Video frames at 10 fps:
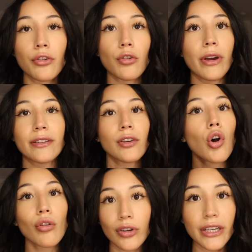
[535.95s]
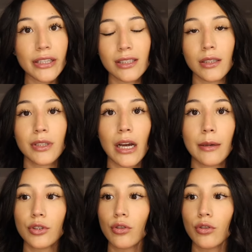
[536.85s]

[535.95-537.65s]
You're going to overeat sometimes.